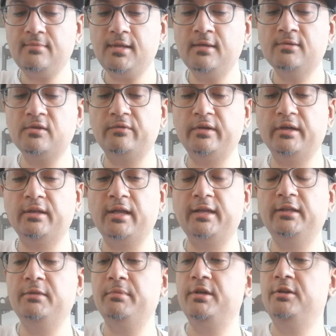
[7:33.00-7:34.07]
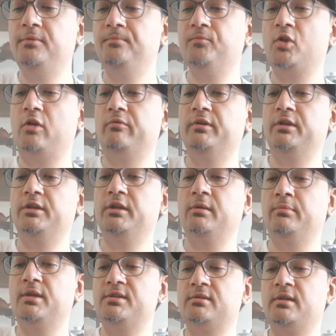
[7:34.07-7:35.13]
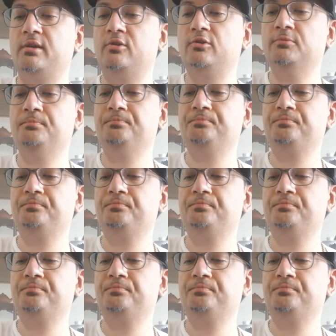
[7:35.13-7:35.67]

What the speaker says: It's a very lightly bitter, not really unpleasant at all.